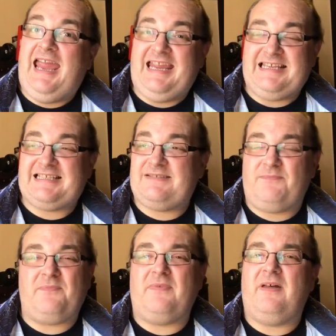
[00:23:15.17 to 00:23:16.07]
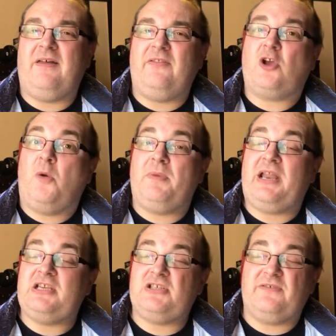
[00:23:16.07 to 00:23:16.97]
It's the
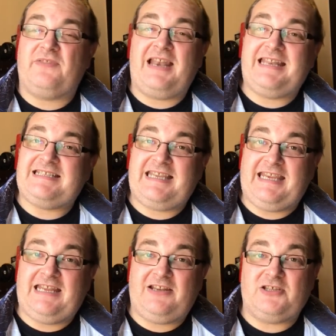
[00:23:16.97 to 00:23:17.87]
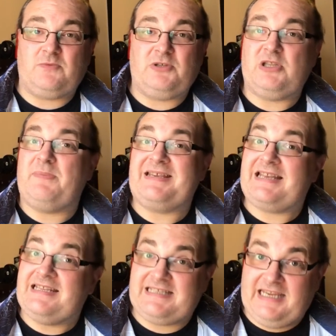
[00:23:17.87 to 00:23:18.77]
combination of the lenticulars, which are the best
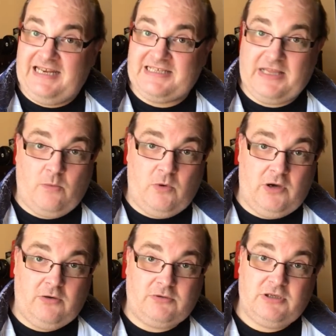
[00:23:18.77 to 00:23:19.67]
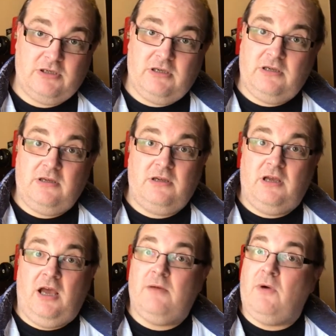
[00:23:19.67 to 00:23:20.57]
lenticulars in the world.
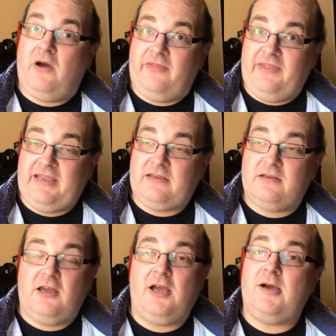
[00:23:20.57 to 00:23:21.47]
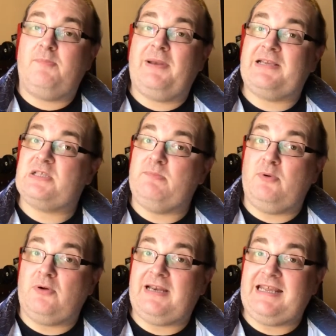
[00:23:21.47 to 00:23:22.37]
I think, plus the
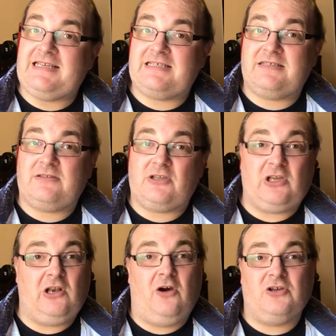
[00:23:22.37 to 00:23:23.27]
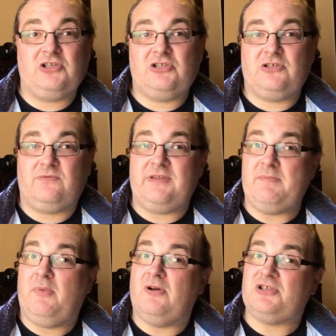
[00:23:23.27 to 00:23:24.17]
booklets, the gloss, the
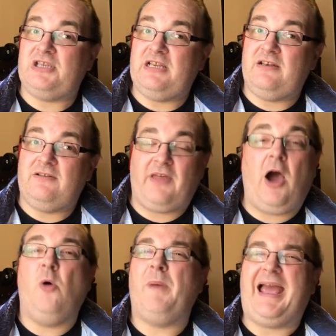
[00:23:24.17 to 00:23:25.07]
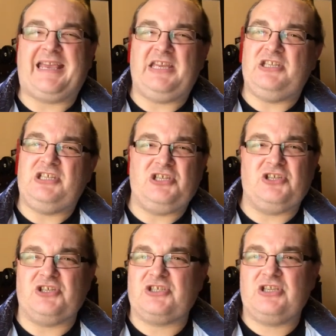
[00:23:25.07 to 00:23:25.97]
embossing, the whole package is
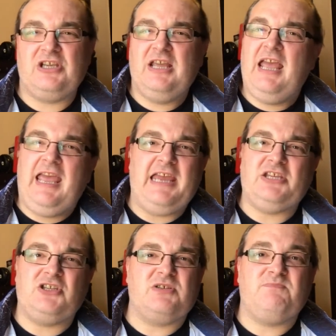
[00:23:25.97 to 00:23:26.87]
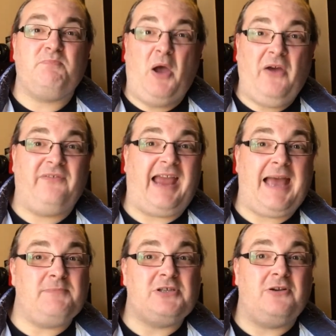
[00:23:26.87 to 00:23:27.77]
just, it's just
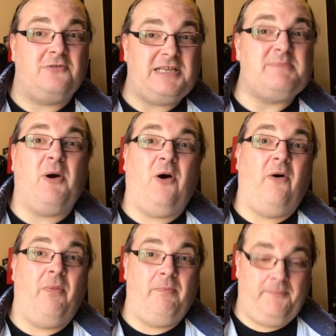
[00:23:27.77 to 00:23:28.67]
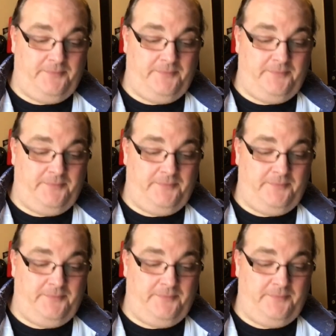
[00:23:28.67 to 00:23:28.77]
perfect, absolutely spot on.